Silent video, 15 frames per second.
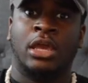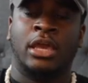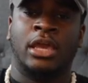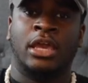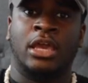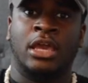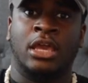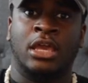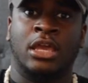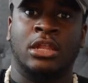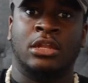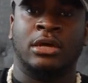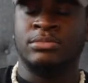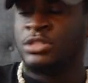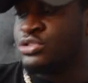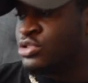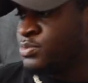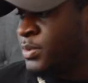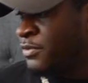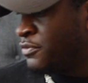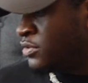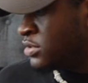and I'm
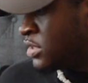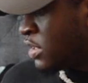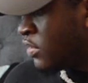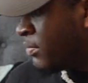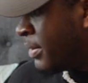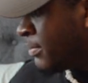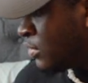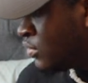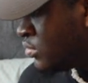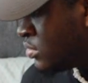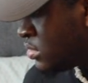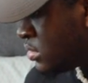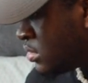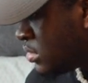disrespectful because I don't remember who.